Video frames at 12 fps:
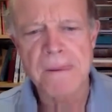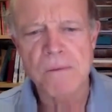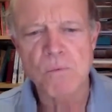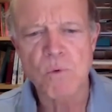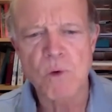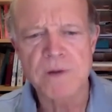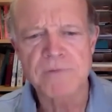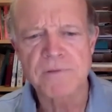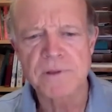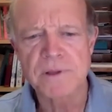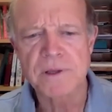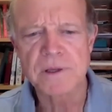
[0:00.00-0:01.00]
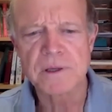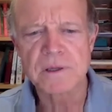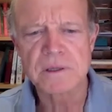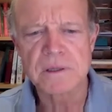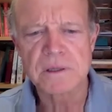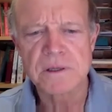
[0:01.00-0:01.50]
One of the
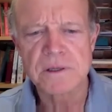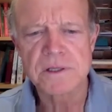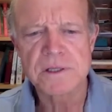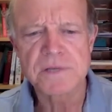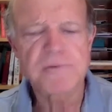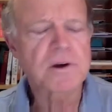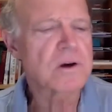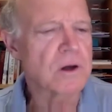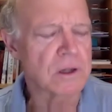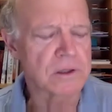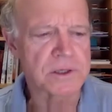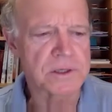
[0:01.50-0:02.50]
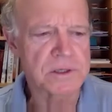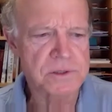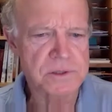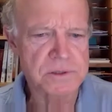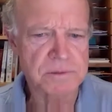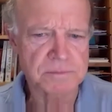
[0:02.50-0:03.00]
difficulties